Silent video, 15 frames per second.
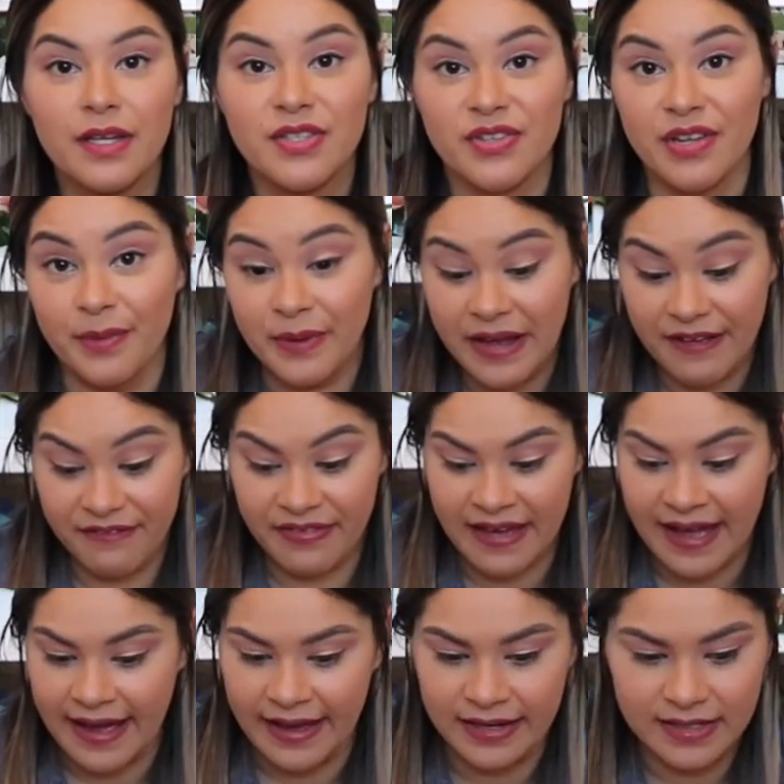So now we have
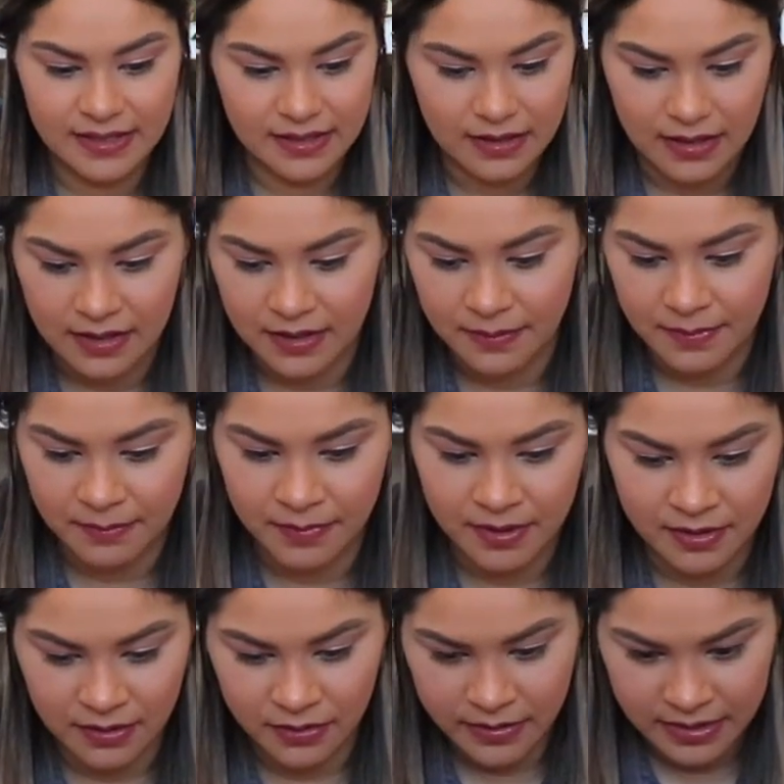that. I'm
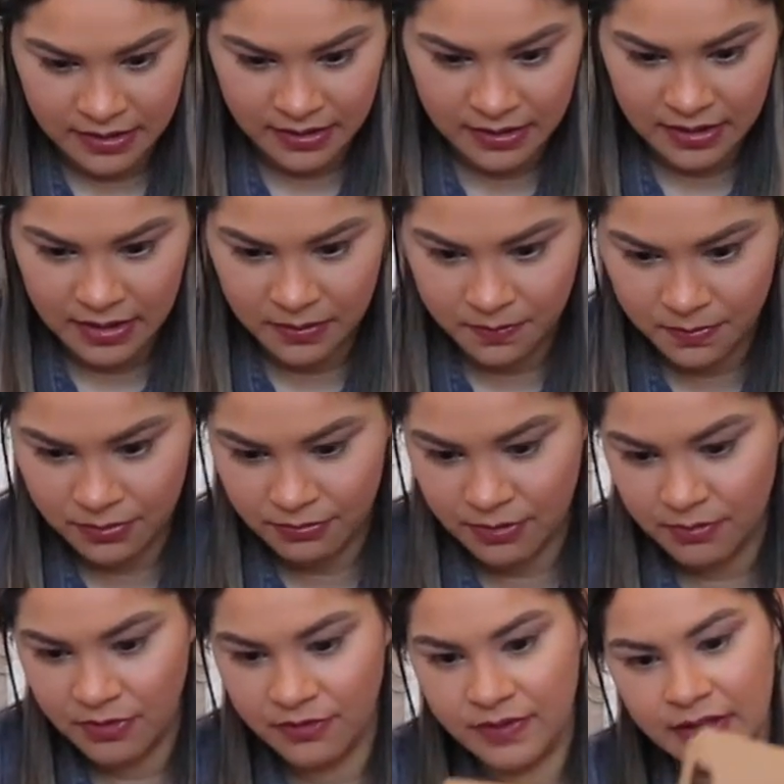going to go ahead and keep
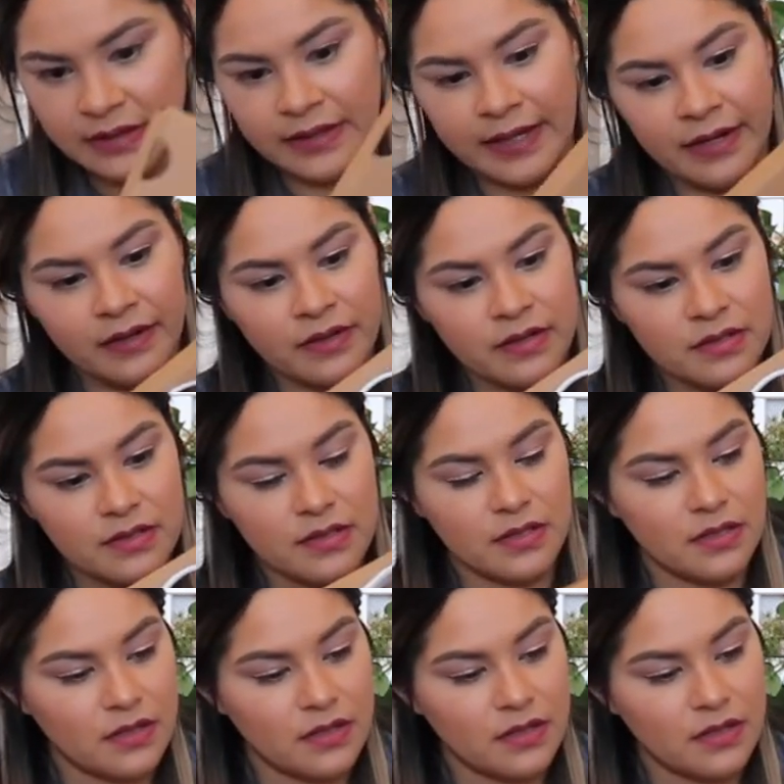removing layers.